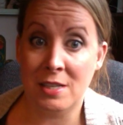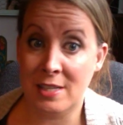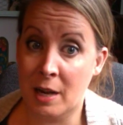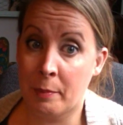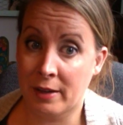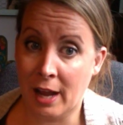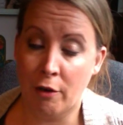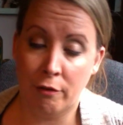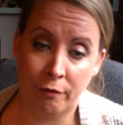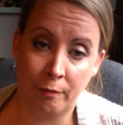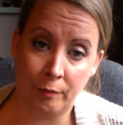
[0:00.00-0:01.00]
set up an account,
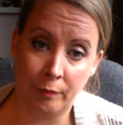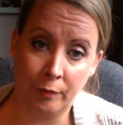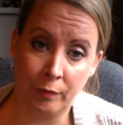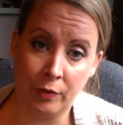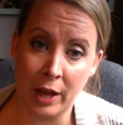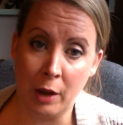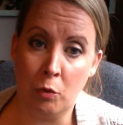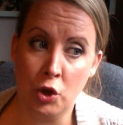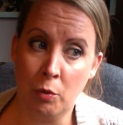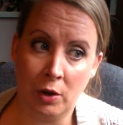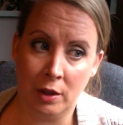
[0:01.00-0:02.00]

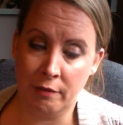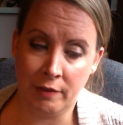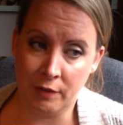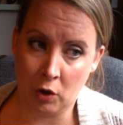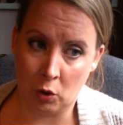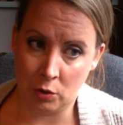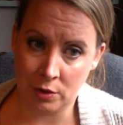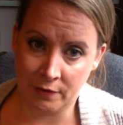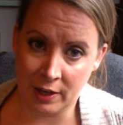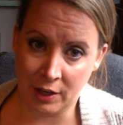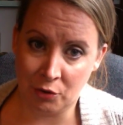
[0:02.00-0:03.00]
you won't get the $5
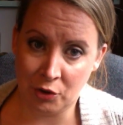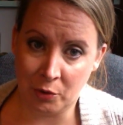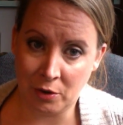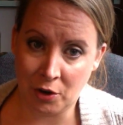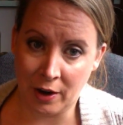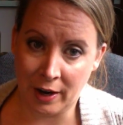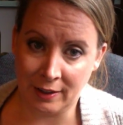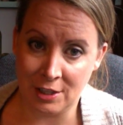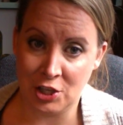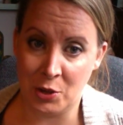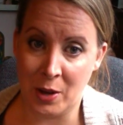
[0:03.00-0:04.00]
if they don't do it
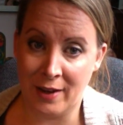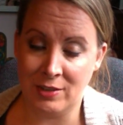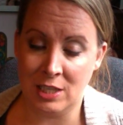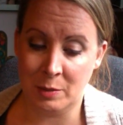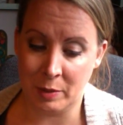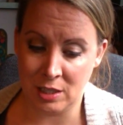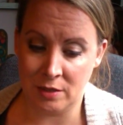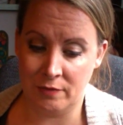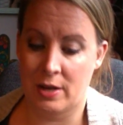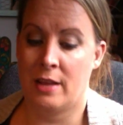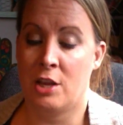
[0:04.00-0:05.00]
correctly. So you have to
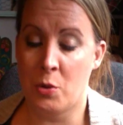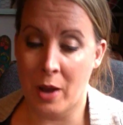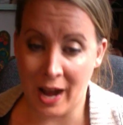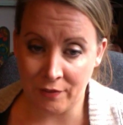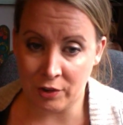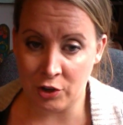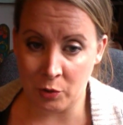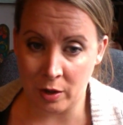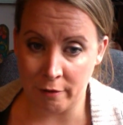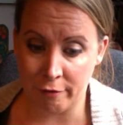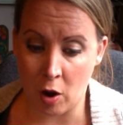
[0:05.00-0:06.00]
specify that you have to do
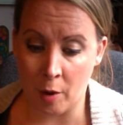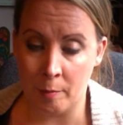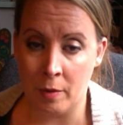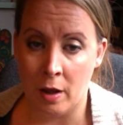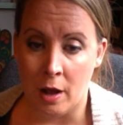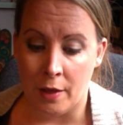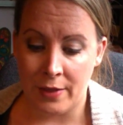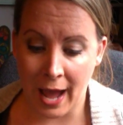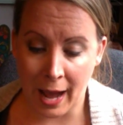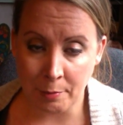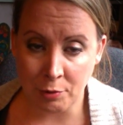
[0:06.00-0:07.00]
it from
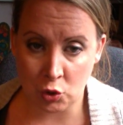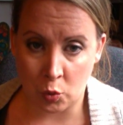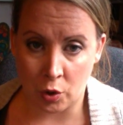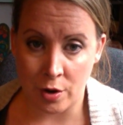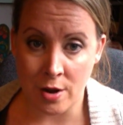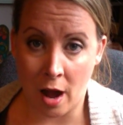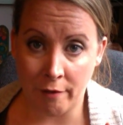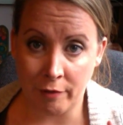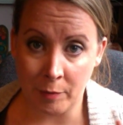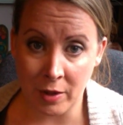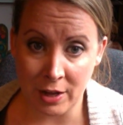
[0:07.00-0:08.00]
the App Store, not
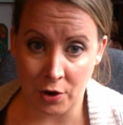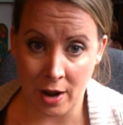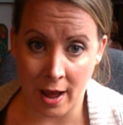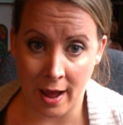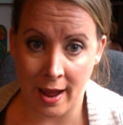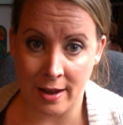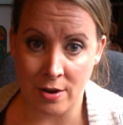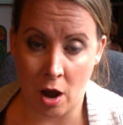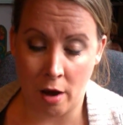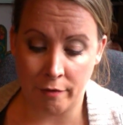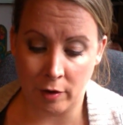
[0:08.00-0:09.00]
from the internet, and
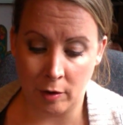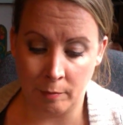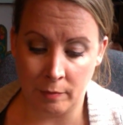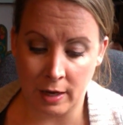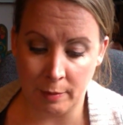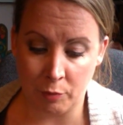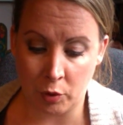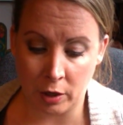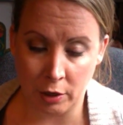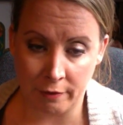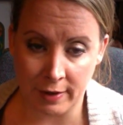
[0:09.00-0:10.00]
not from
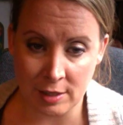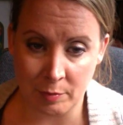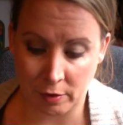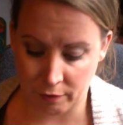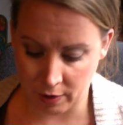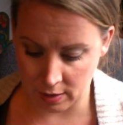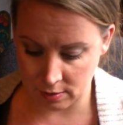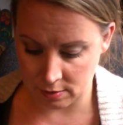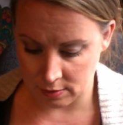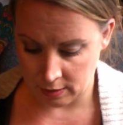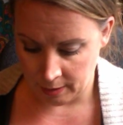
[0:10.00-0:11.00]
importing your Facebook
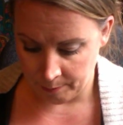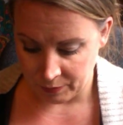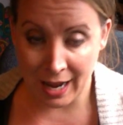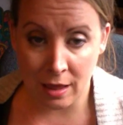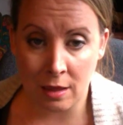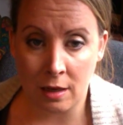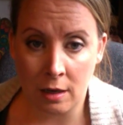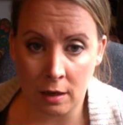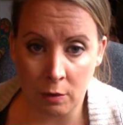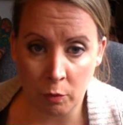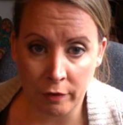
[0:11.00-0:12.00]
friends. And
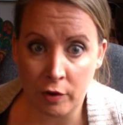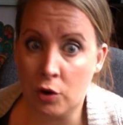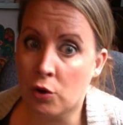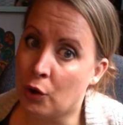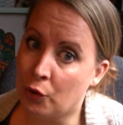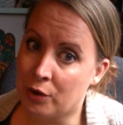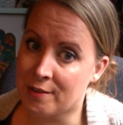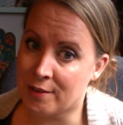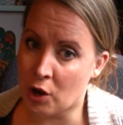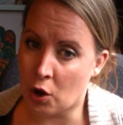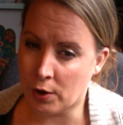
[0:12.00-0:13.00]
the referral code is
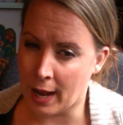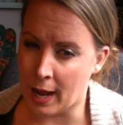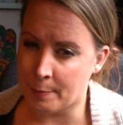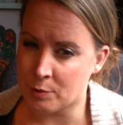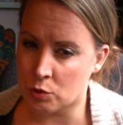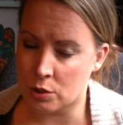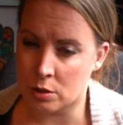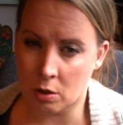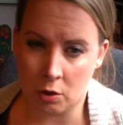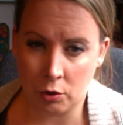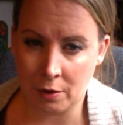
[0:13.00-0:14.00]
in all caps, which is
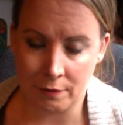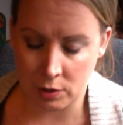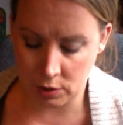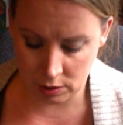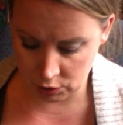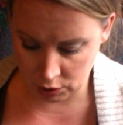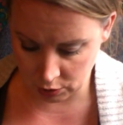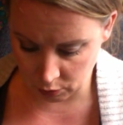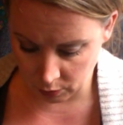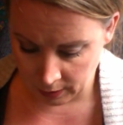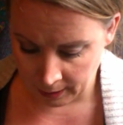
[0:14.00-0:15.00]
a little confusing too.